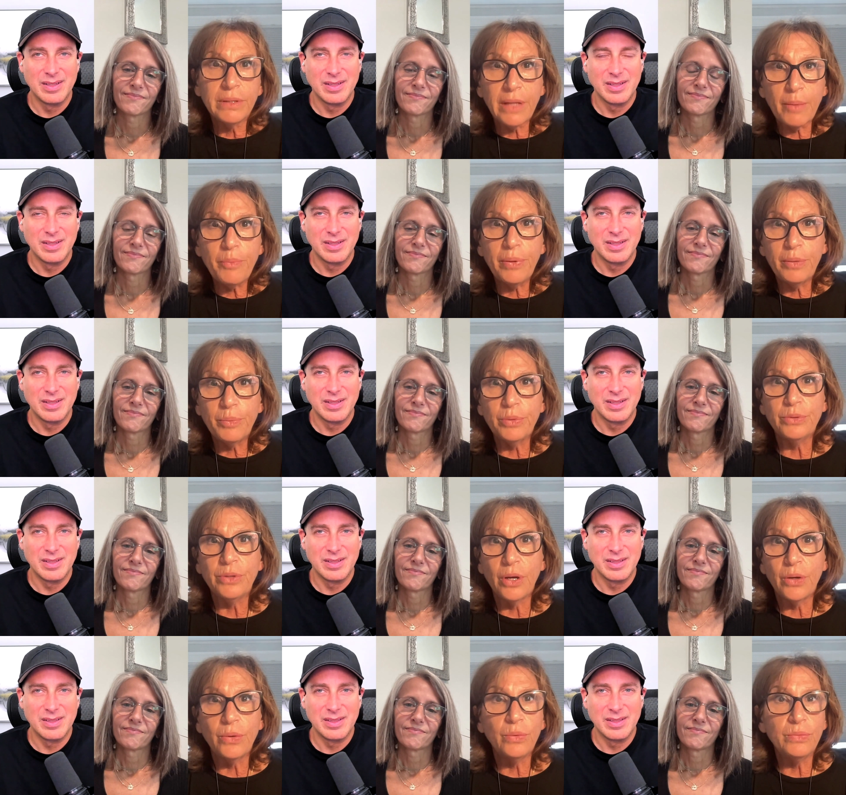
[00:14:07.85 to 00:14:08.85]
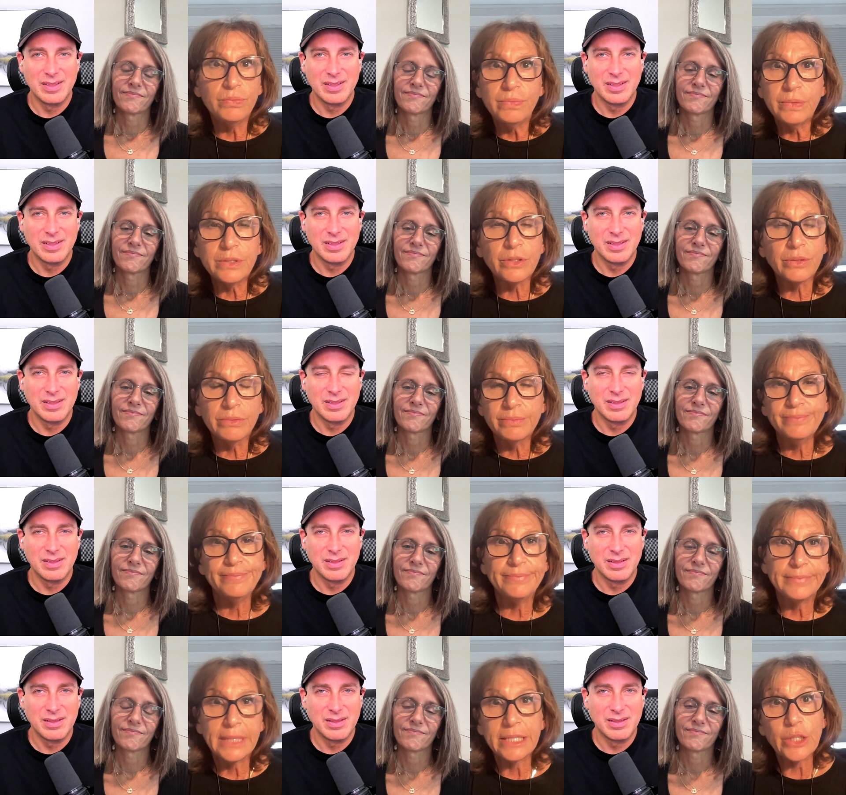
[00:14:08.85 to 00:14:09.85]
Speaker 1: let people know it's,
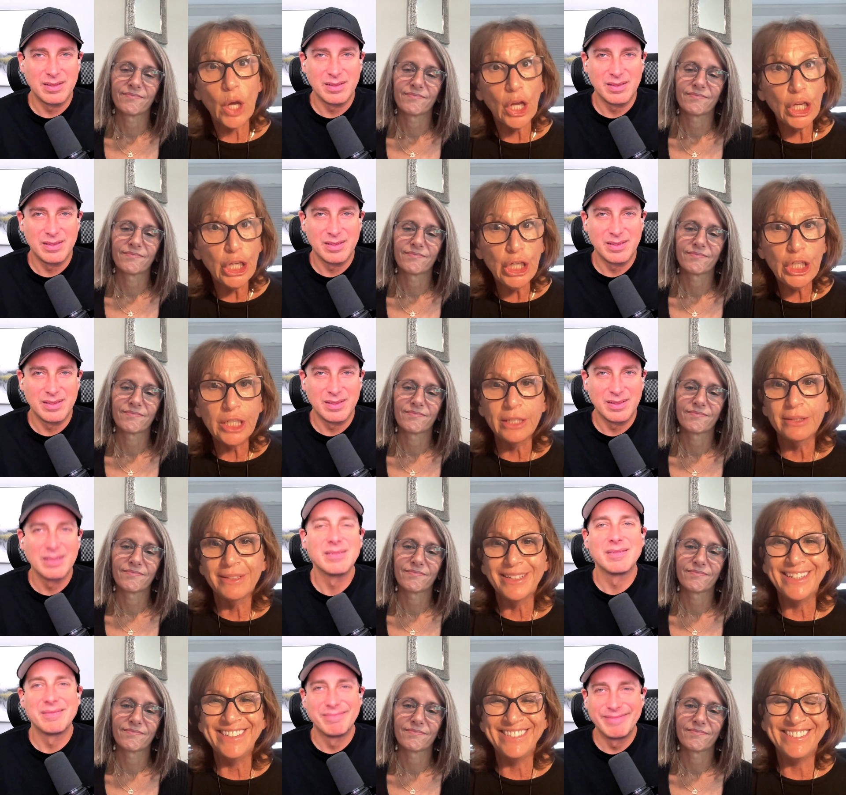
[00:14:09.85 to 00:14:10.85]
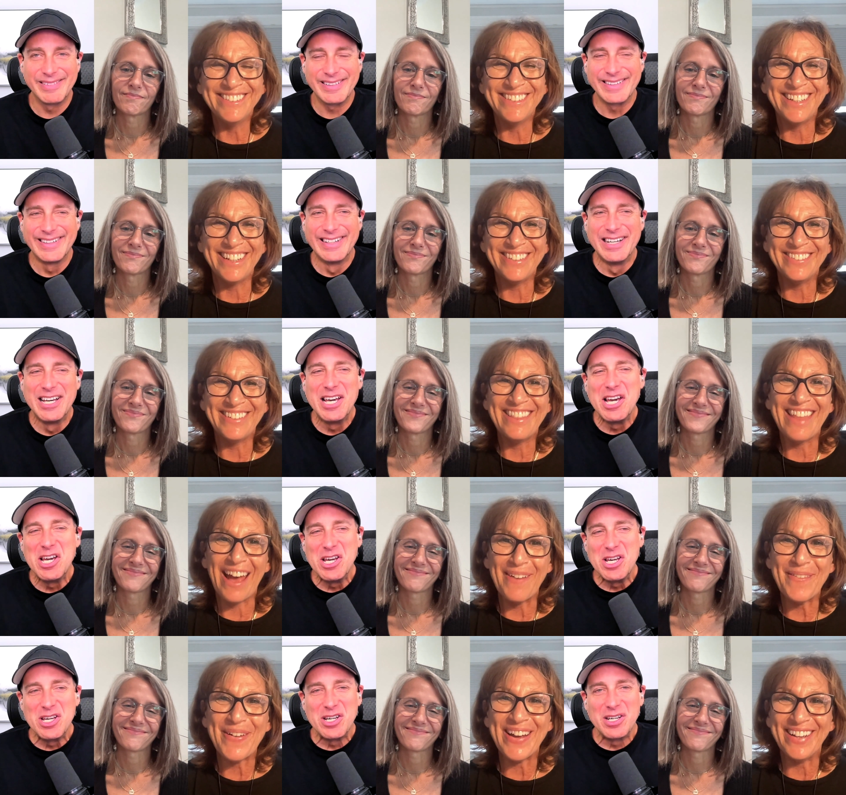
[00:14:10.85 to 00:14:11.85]
it's all good, you know, in
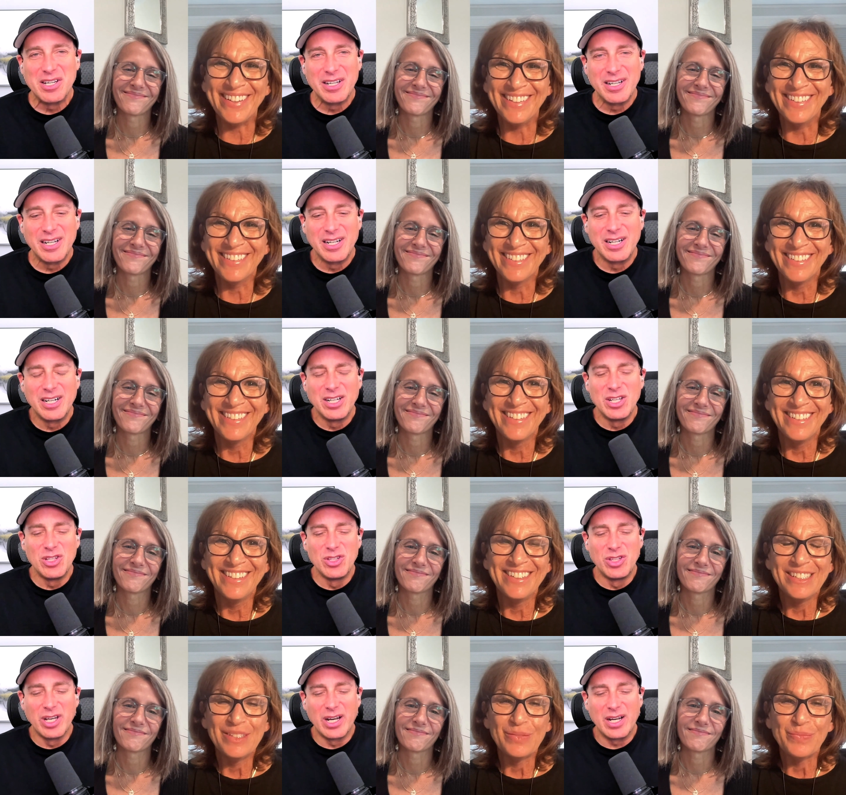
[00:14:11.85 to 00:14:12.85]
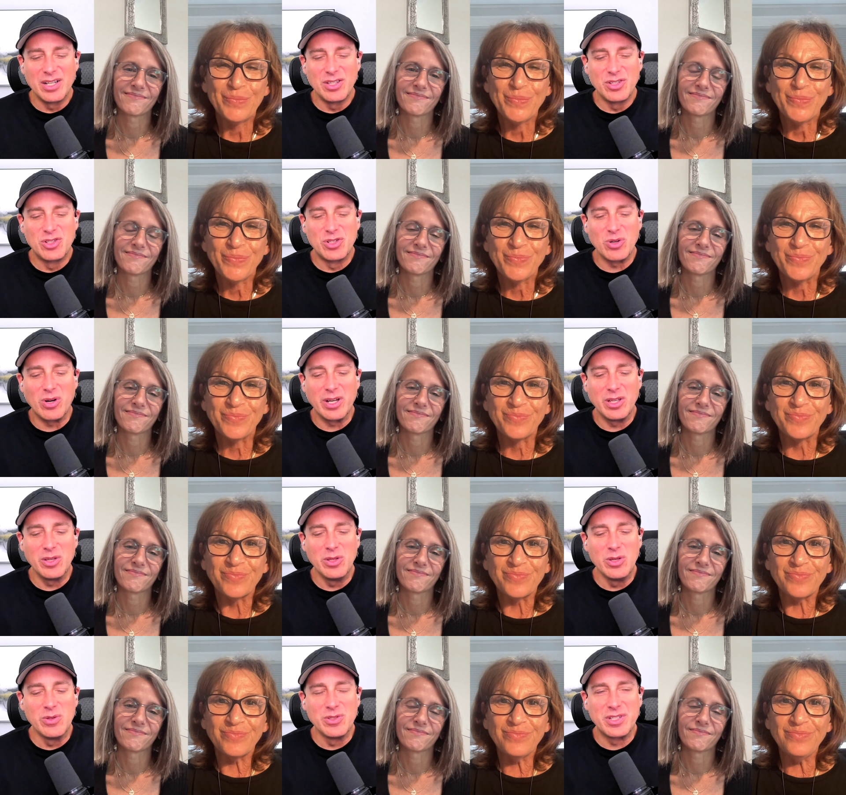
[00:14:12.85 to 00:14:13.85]
that way.
Speaker 2: Uh, Joy, you
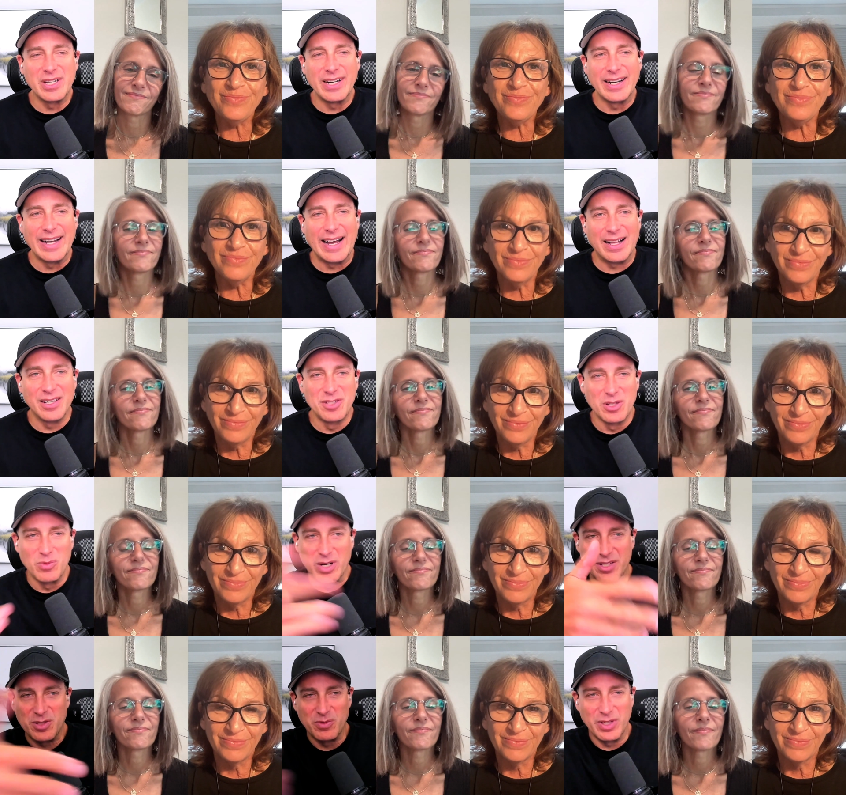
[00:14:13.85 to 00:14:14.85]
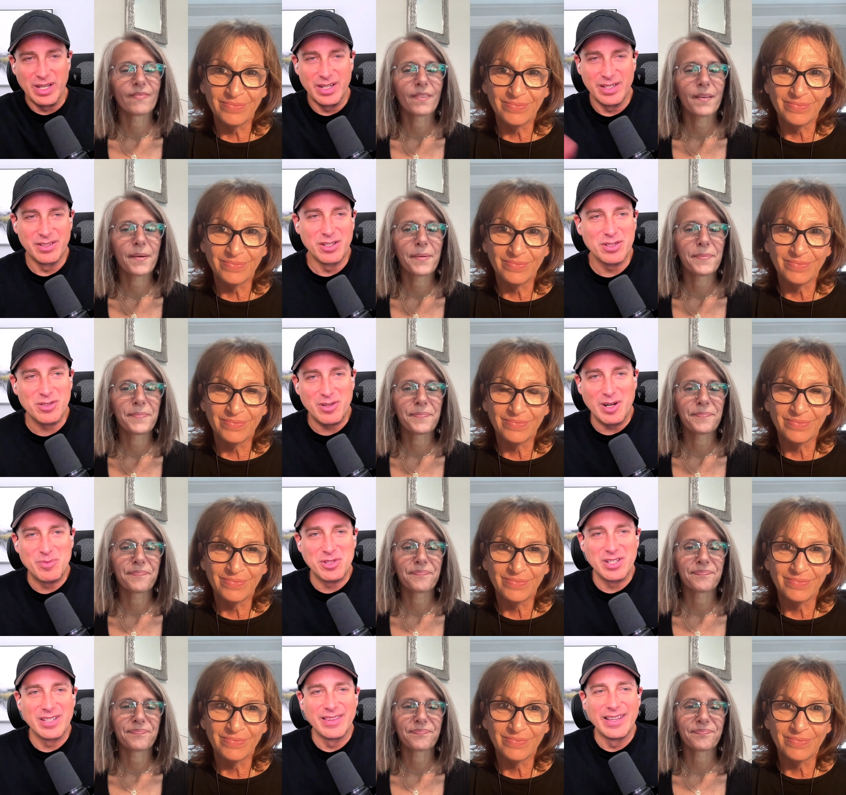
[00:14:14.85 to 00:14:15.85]
used an analogy once in, in a
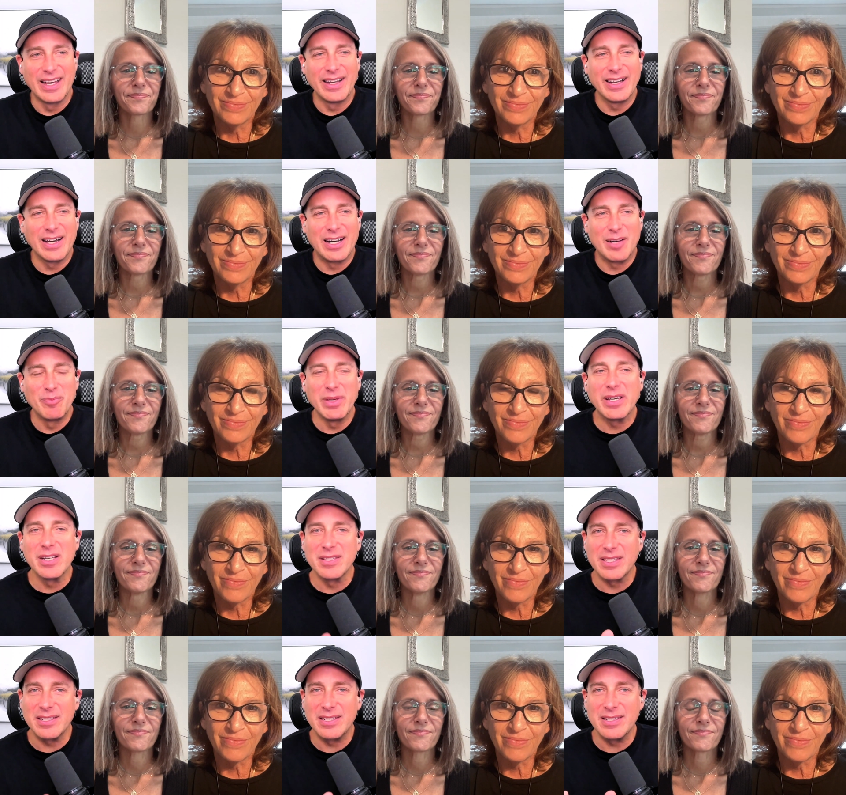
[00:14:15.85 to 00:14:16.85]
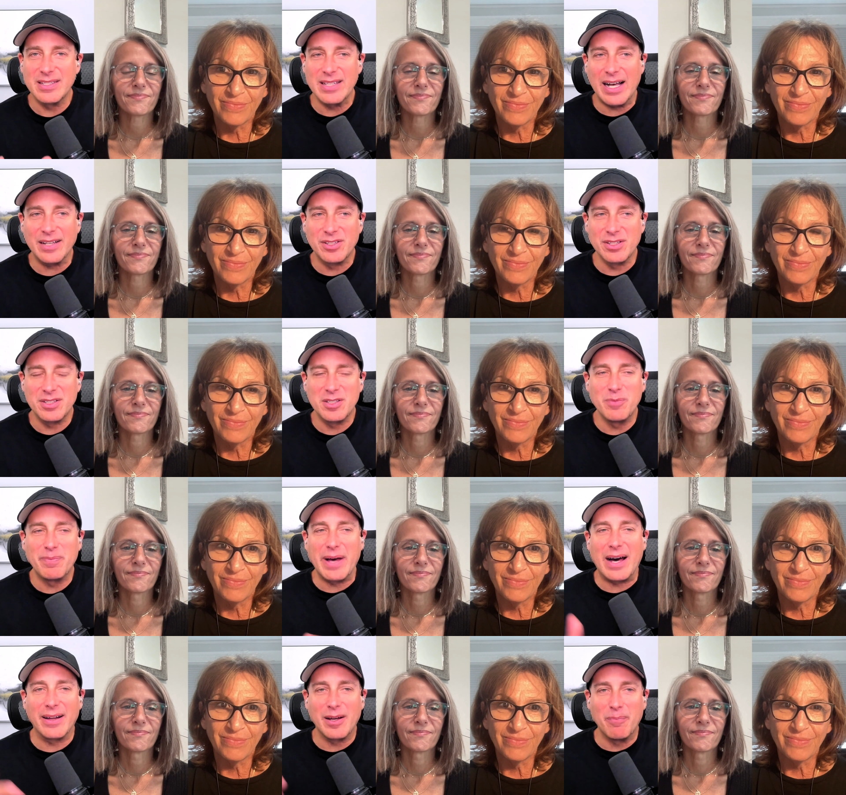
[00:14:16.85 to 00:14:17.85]
description that, um, because this is not just
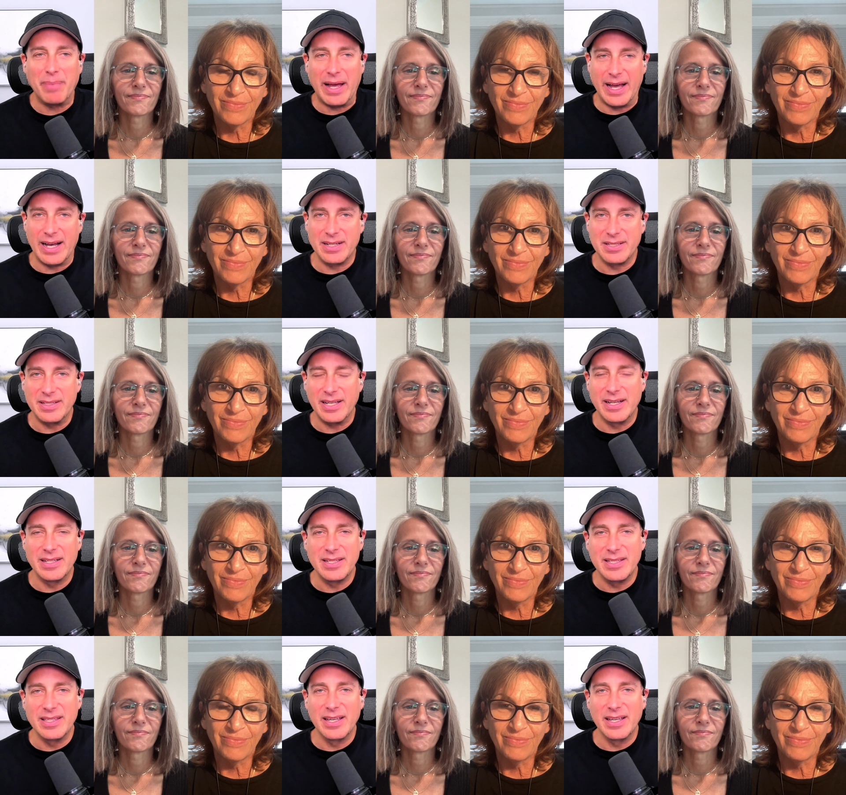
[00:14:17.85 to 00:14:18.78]
about a past tense